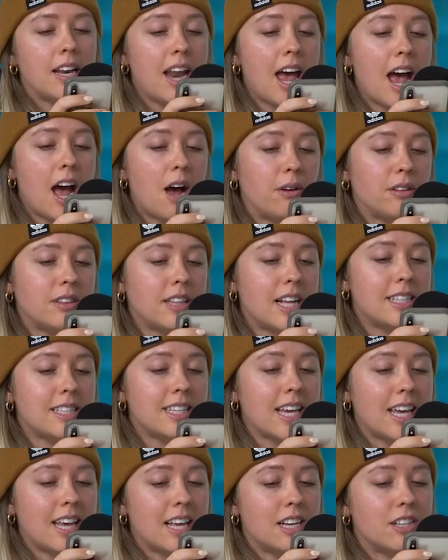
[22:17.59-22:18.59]
Now, let's
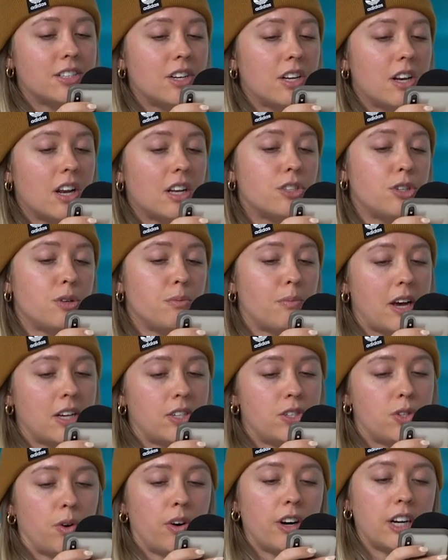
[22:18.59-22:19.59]
get into my
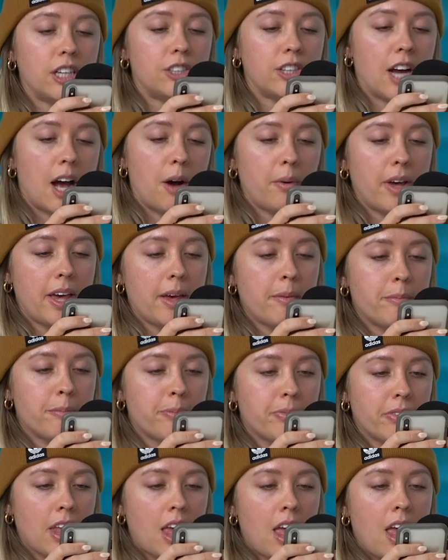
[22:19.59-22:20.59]
story, shall we?
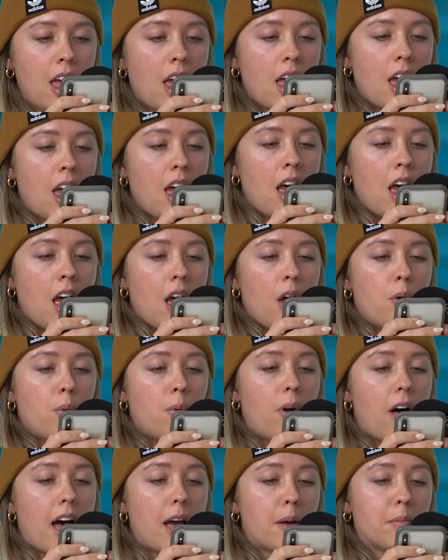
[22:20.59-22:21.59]

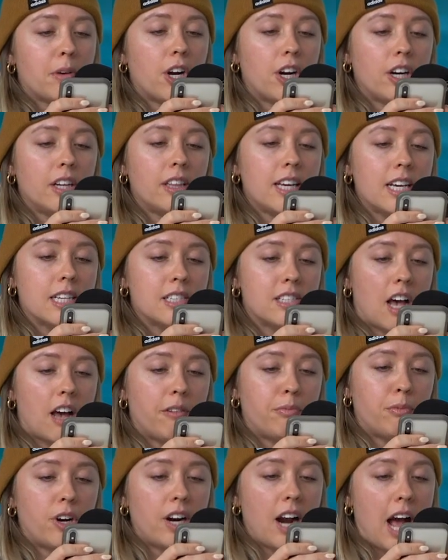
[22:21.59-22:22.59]
Well, I'm currently a
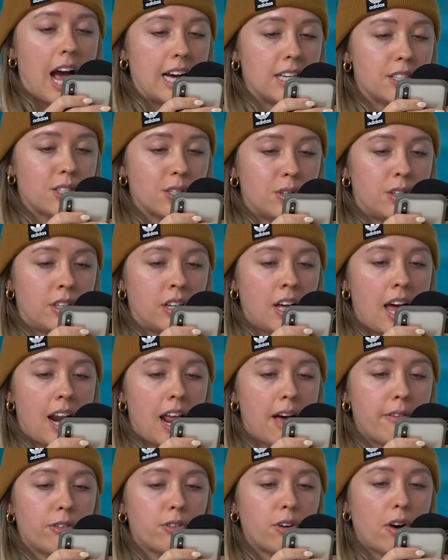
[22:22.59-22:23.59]
sophomore in high school
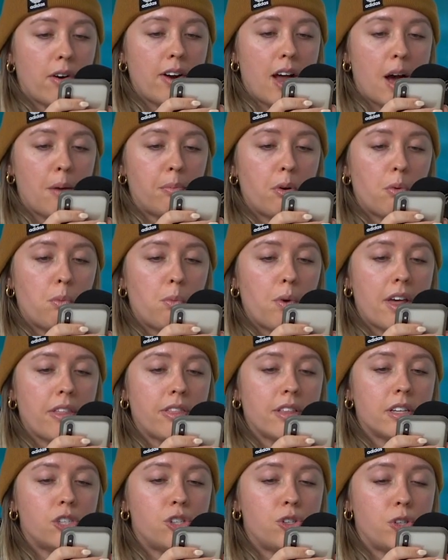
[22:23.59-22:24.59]
and have grown up
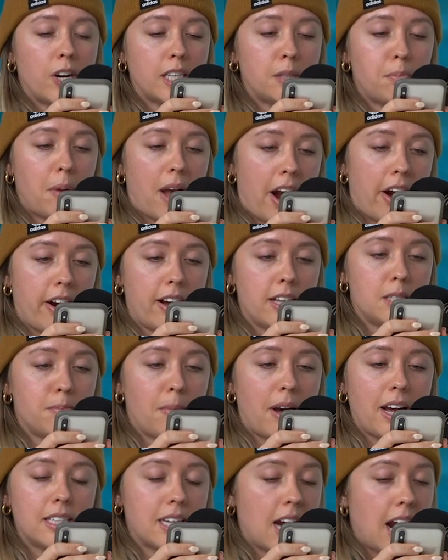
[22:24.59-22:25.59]
with strict parents
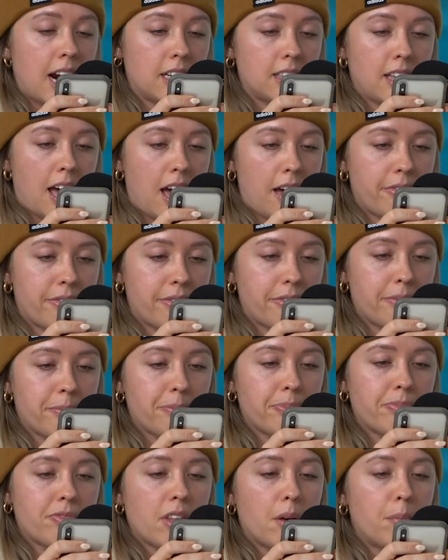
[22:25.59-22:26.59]
my entire life.
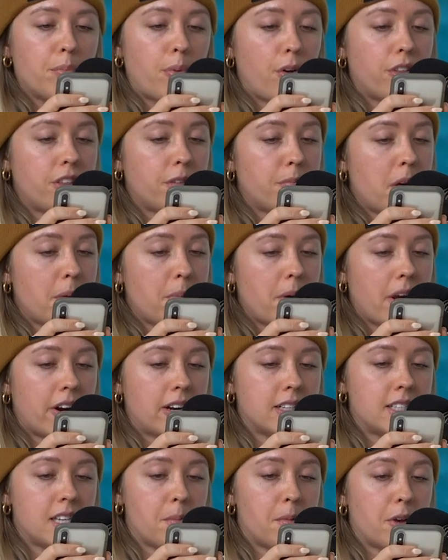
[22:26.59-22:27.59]
Both of my
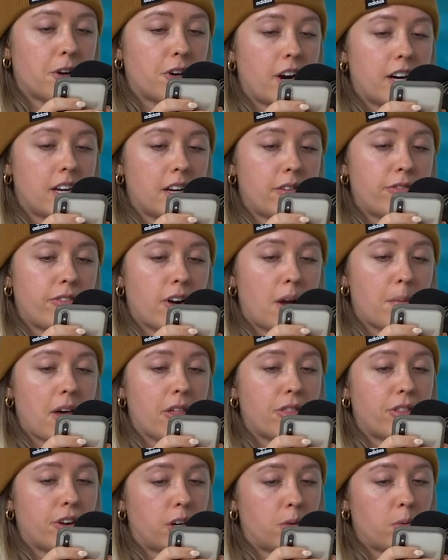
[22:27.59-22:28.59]
parents immigrated from
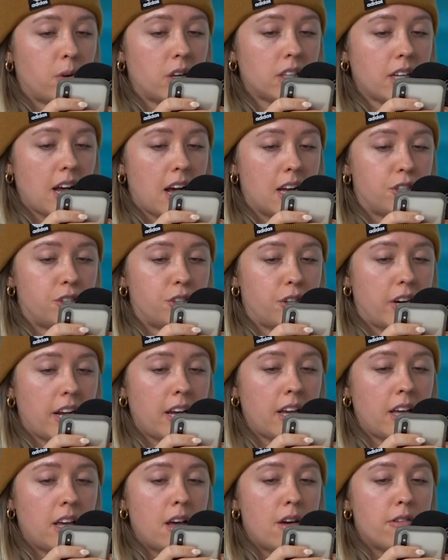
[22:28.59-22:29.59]
a third world
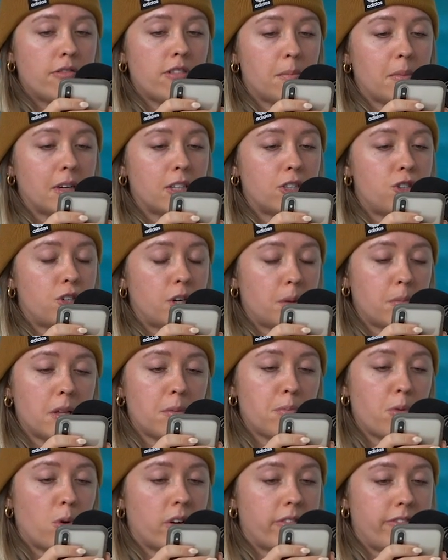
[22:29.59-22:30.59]
country from
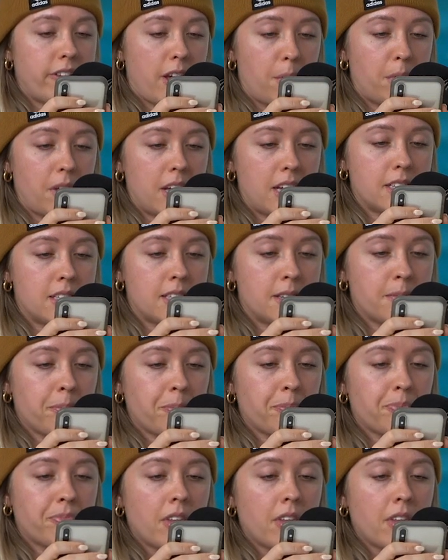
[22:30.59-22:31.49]
extremely poor families.